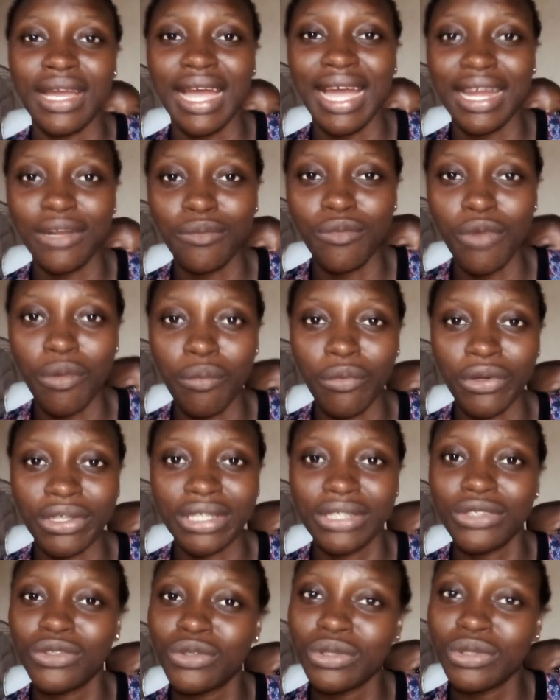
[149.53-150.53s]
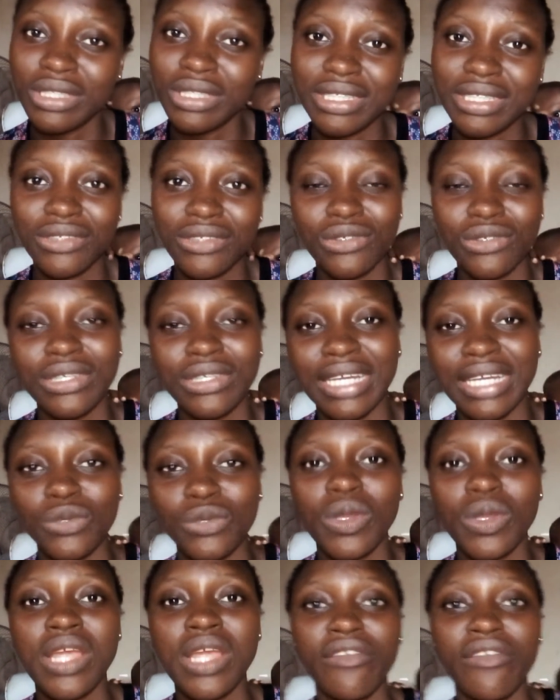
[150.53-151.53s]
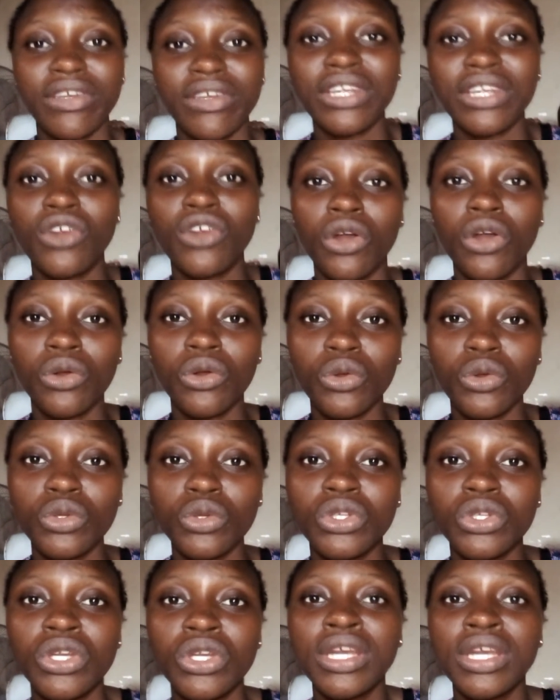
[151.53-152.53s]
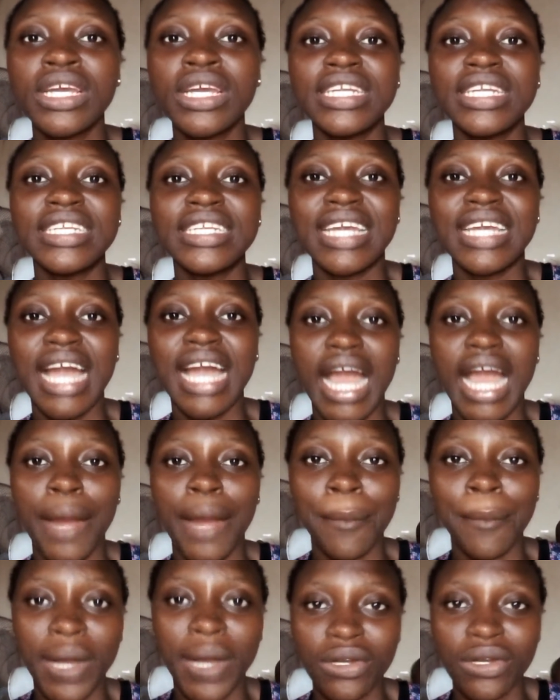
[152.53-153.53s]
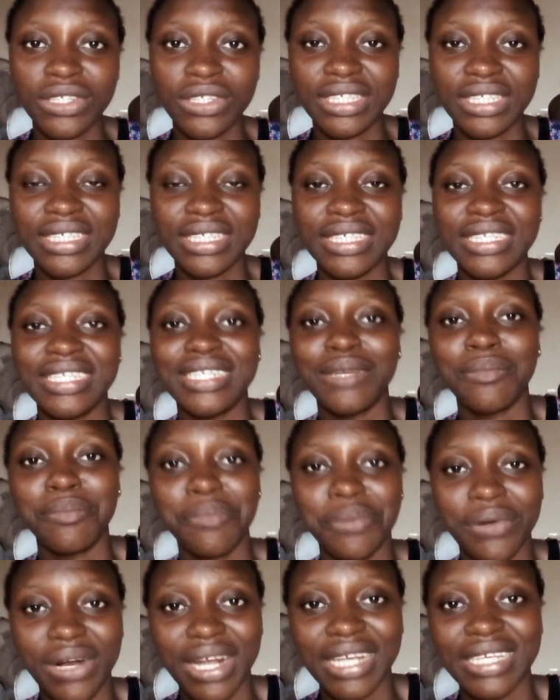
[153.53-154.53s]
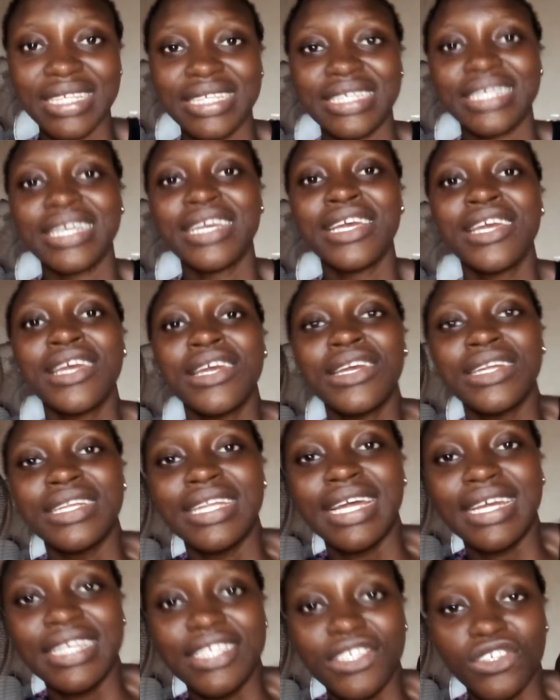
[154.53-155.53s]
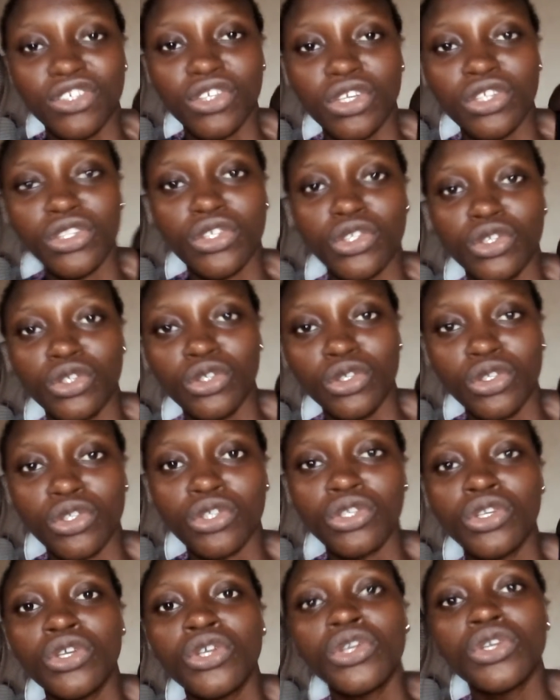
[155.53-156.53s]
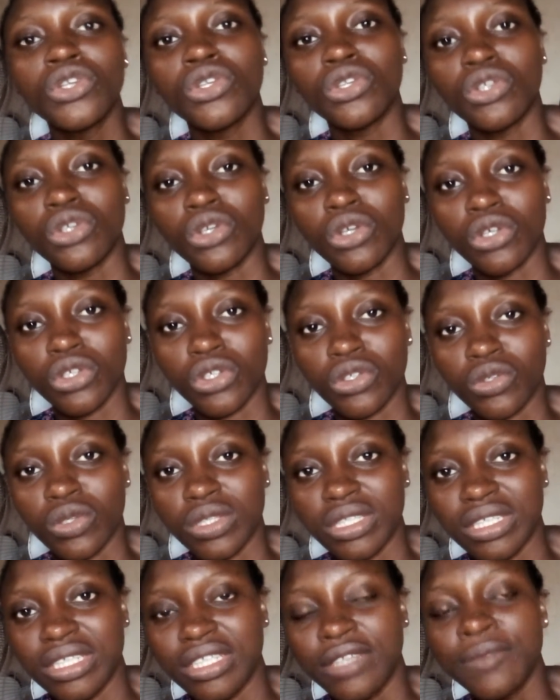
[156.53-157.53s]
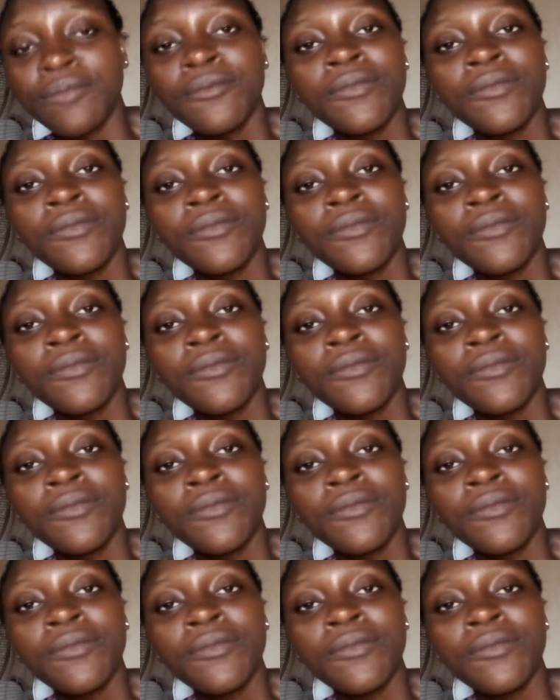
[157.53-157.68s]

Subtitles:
add more money, do this, do that. When you have already concluded the amounts, the price that he's going to use to construct it.